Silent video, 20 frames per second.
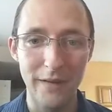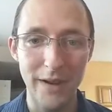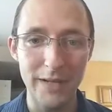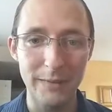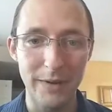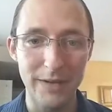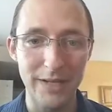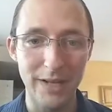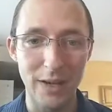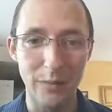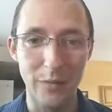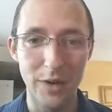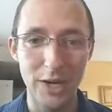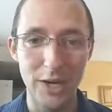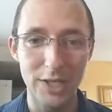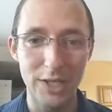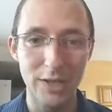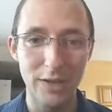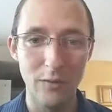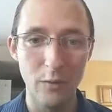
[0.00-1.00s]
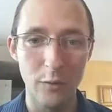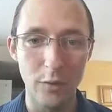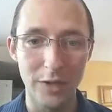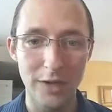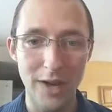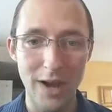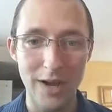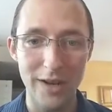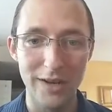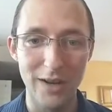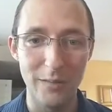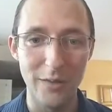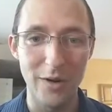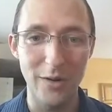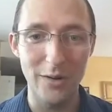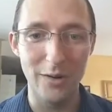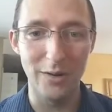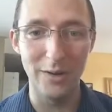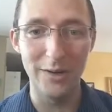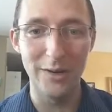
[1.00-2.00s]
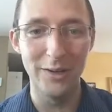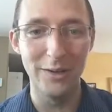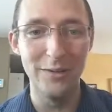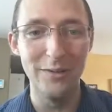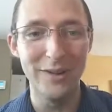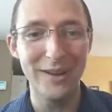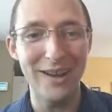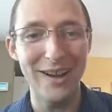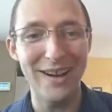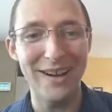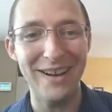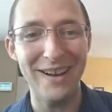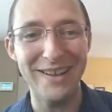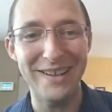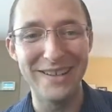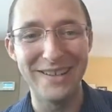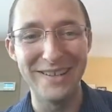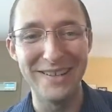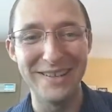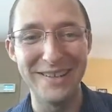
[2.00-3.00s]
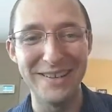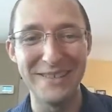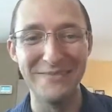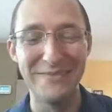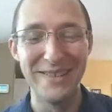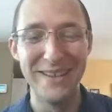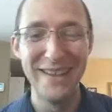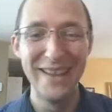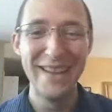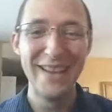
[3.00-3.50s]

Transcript: That's my celebration we were talking about earlier, Luke. Awesome.